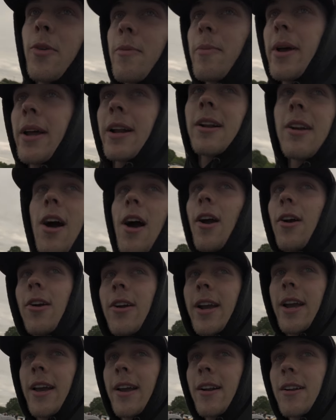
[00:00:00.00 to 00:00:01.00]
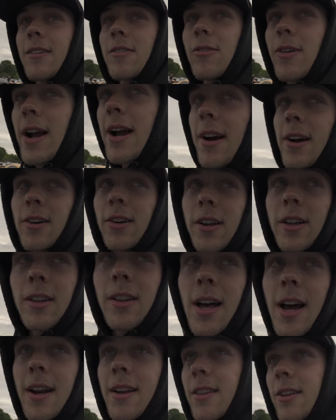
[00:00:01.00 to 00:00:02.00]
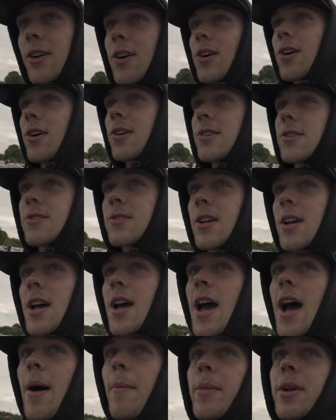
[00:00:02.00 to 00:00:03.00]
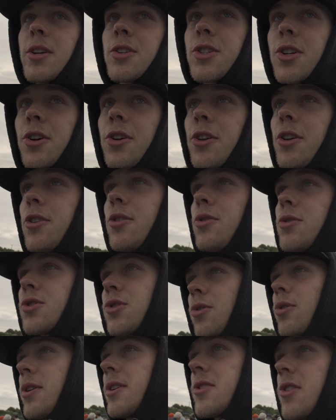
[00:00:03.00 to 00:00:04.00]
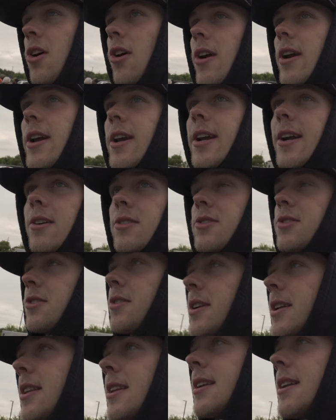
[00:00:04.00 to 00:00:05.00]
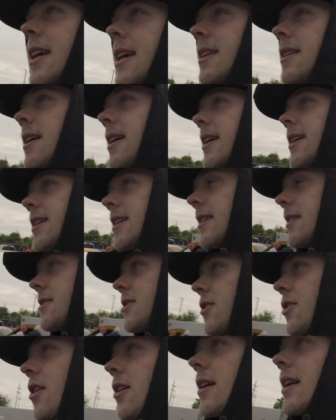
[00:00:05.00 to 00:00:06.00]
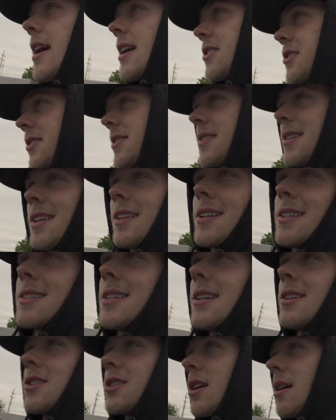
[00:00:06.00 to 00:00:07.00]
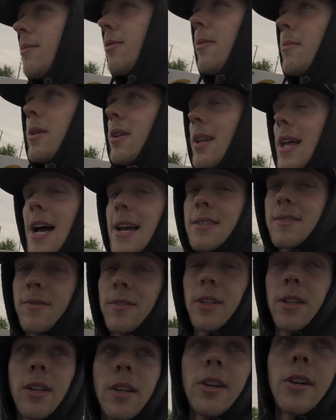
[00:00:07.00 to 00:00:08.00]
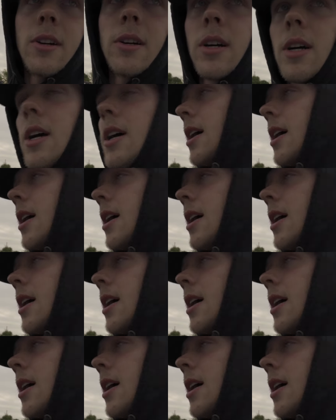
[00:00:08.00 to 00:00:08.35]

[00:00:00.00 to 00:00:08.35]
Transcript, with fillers: We've been congregating around a lot of the cars. I'm going to show you Troy's R8 here soon in the daylight so y'all can actually see the tint job from the last video.